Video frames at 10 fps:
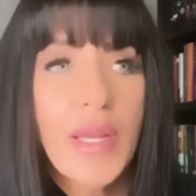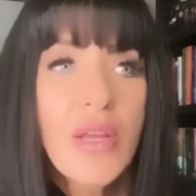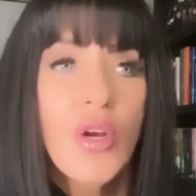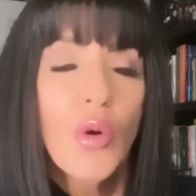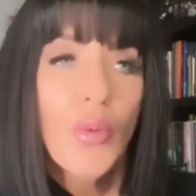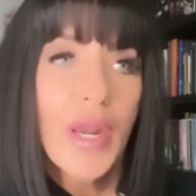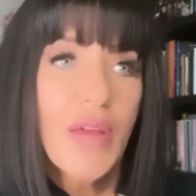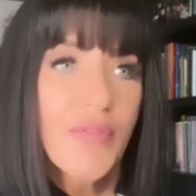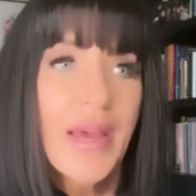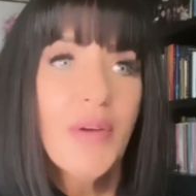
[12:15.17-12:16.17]
But what
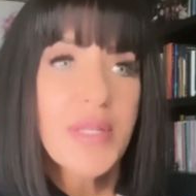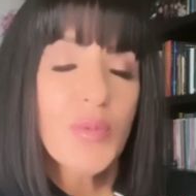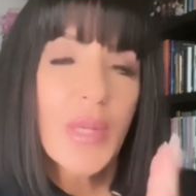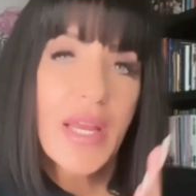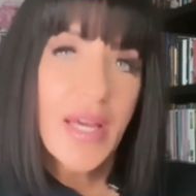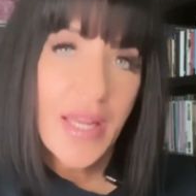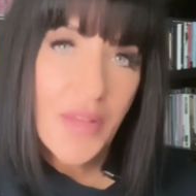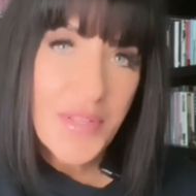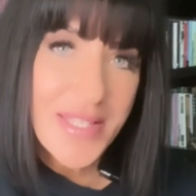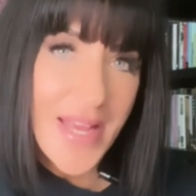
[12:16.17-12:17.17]
I found is when I cut
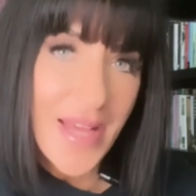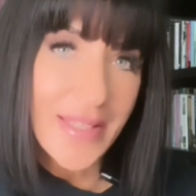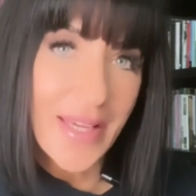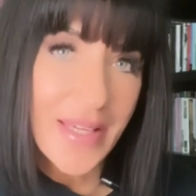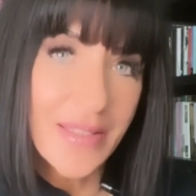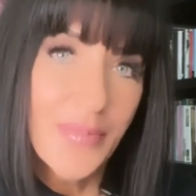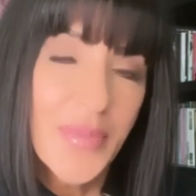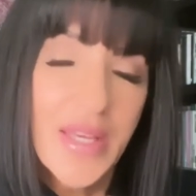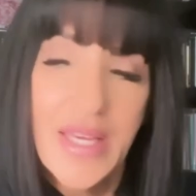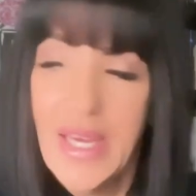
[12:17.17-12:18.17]
out the snacking
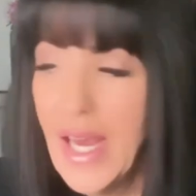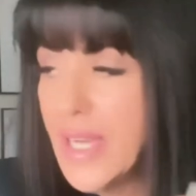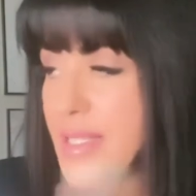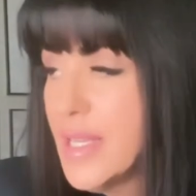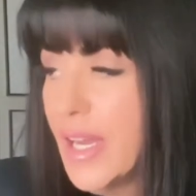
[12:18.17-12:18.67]
I,